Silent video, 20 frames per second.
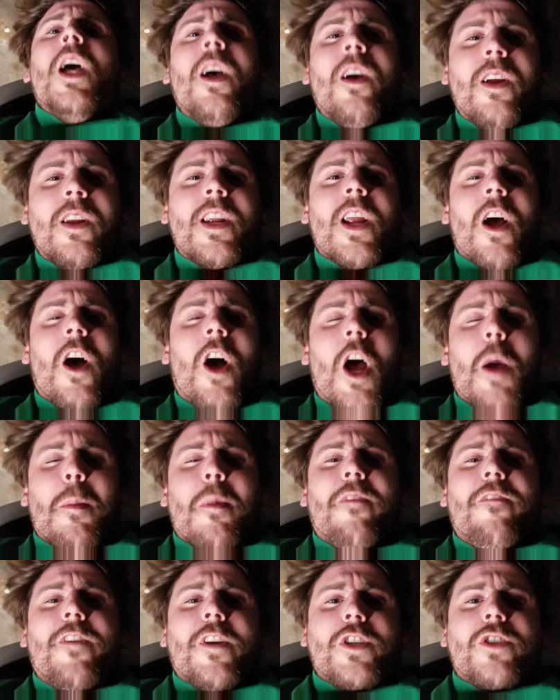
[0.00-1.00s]
Now I'm
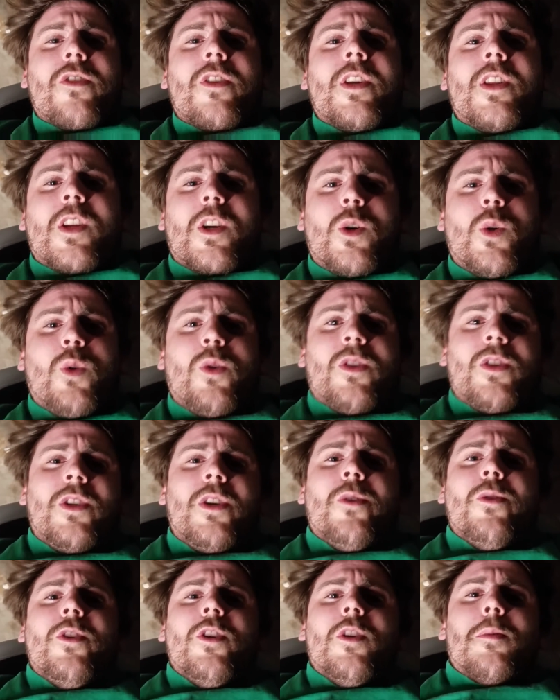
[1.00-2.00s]
officially the coolest
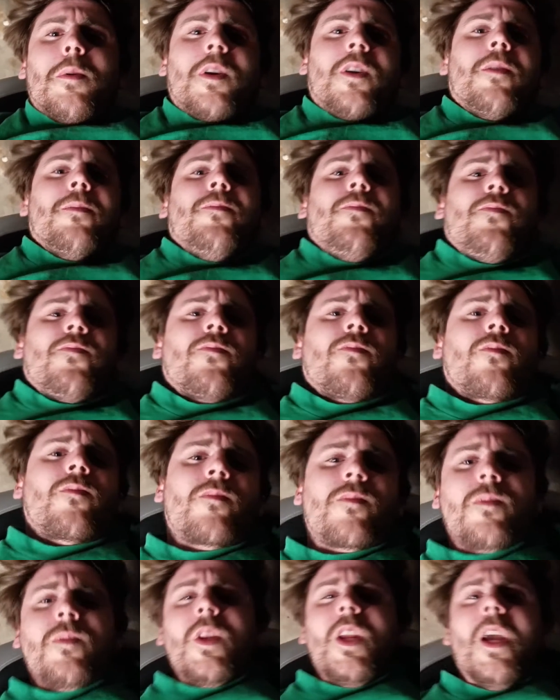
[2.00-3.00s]
YouTuber
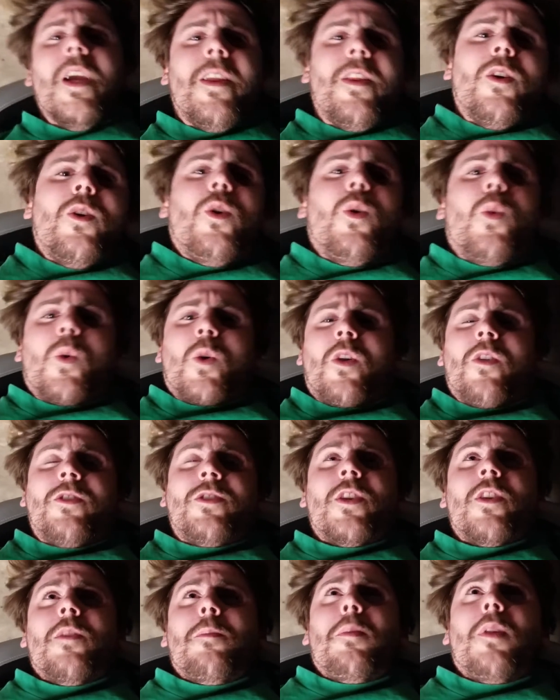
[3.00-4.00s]
in the whole world.
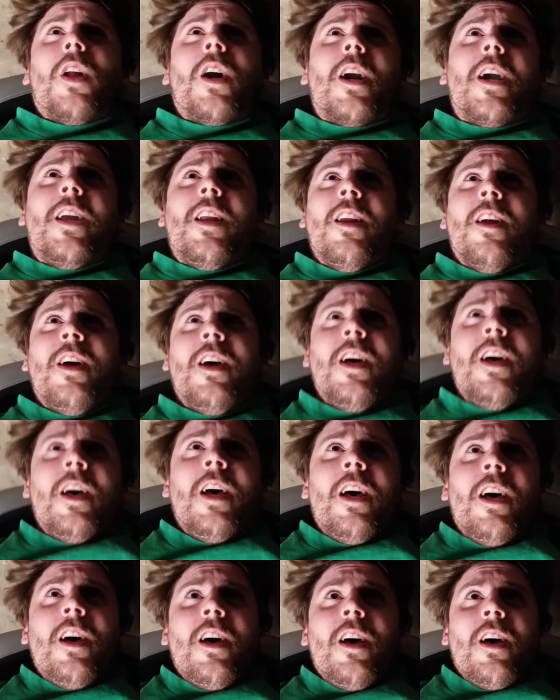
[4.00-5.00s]
So the plot
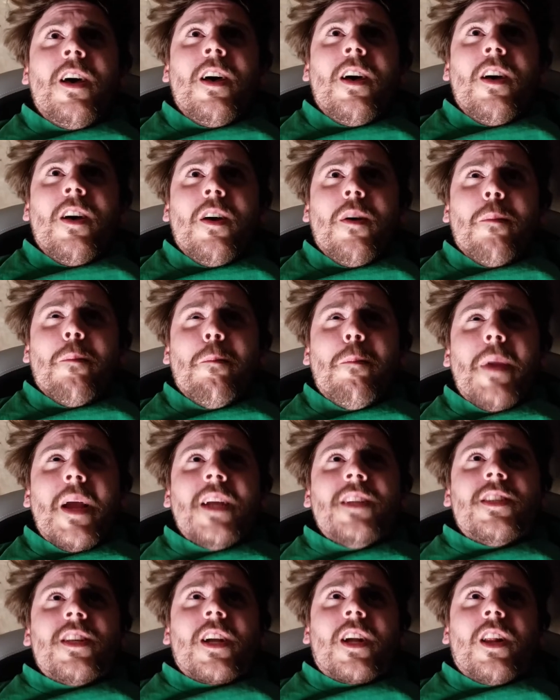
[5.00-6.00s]

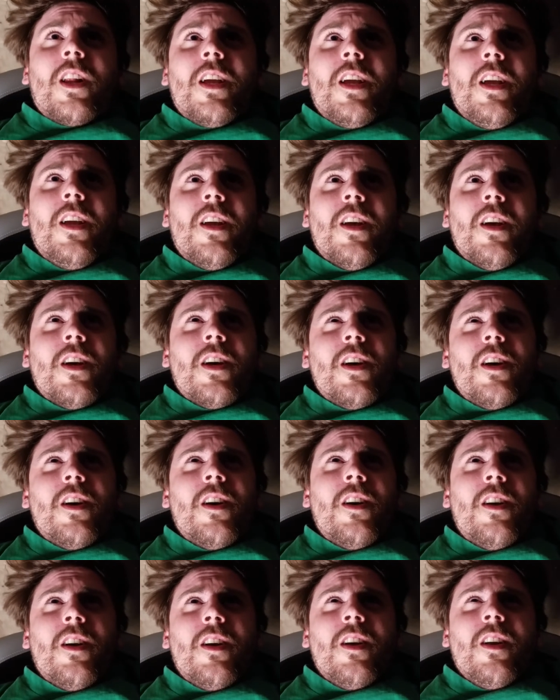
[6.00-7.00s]
basically
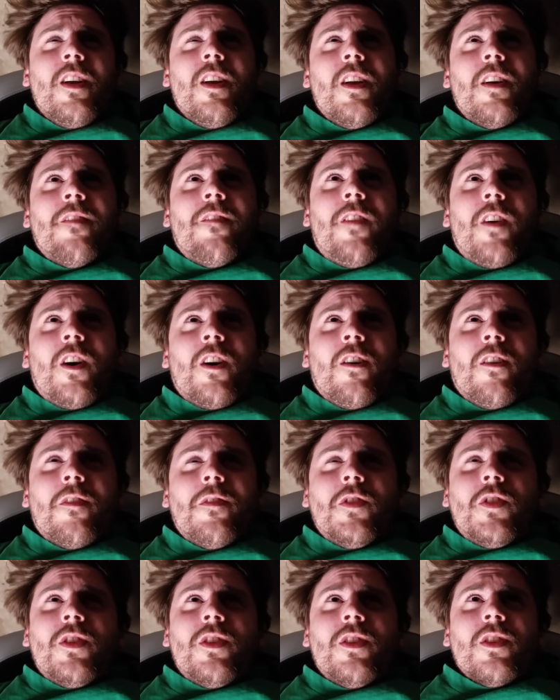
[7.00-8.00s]

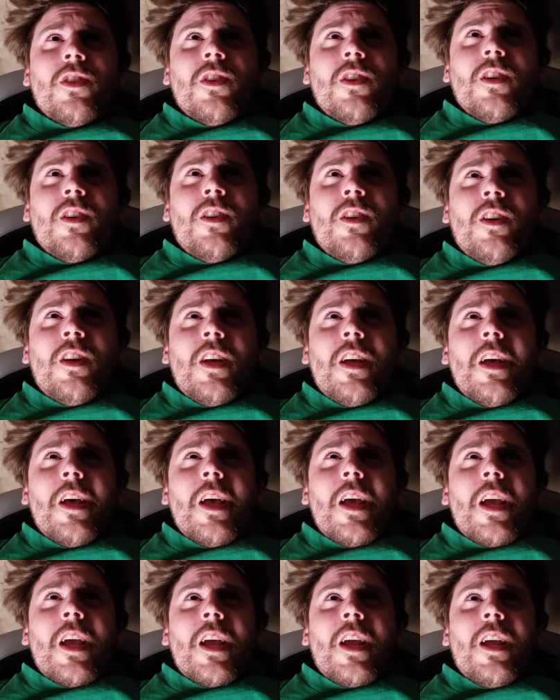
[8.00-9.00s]
involves
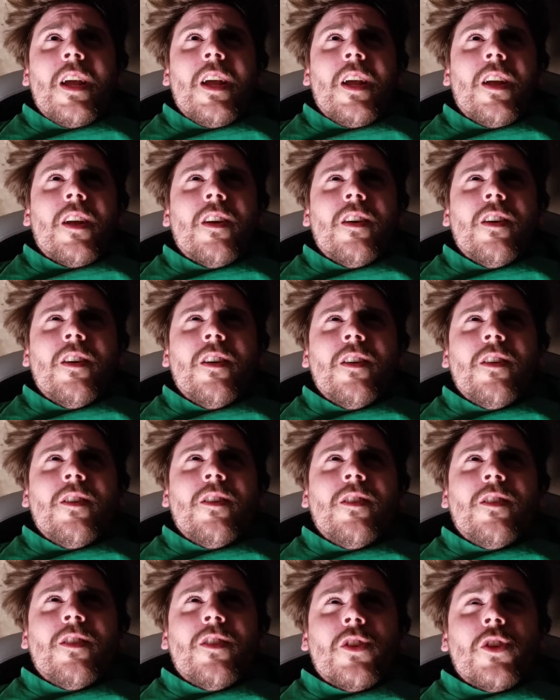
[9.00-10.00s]
a
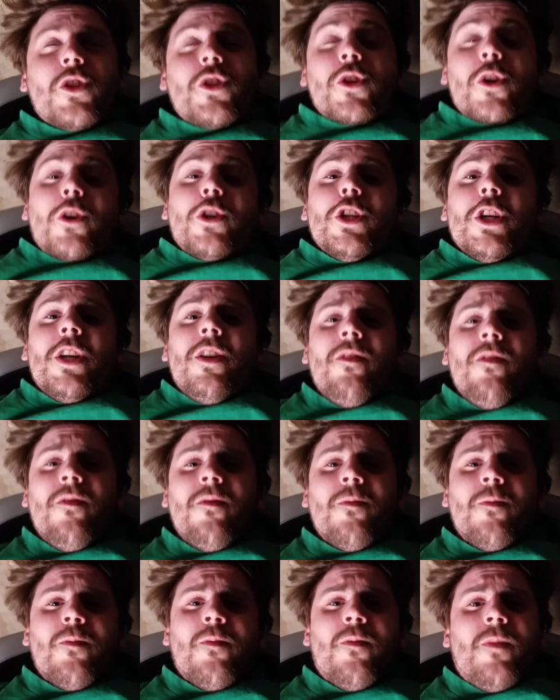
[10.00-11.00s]
surgeon
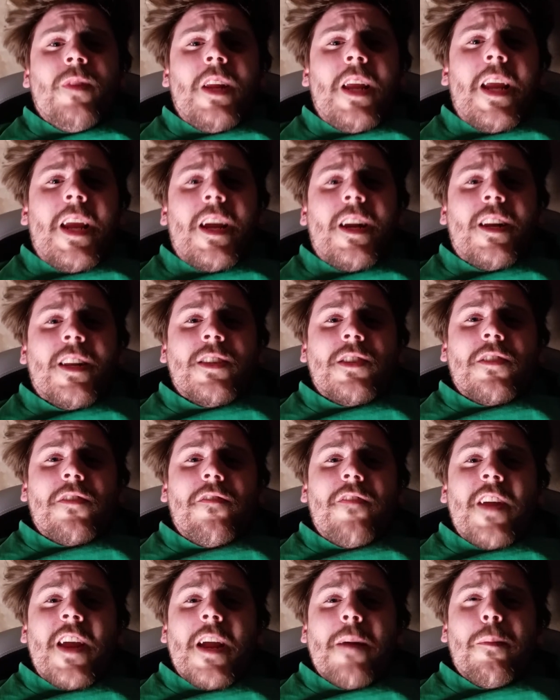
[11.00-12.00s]
and his
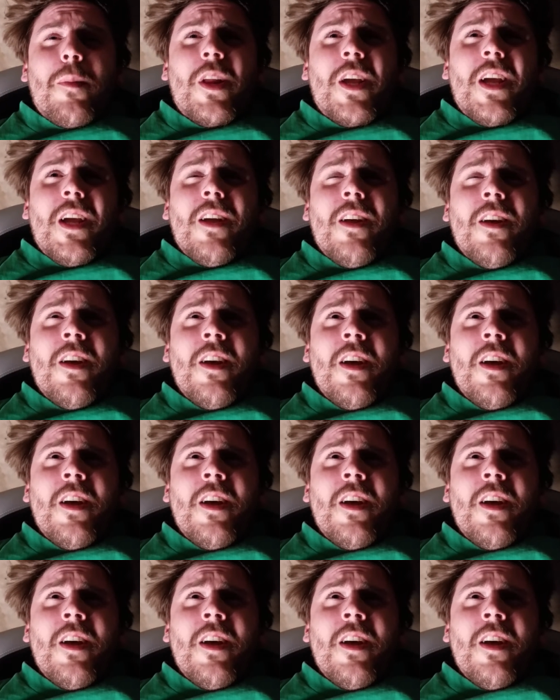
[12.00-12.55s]
family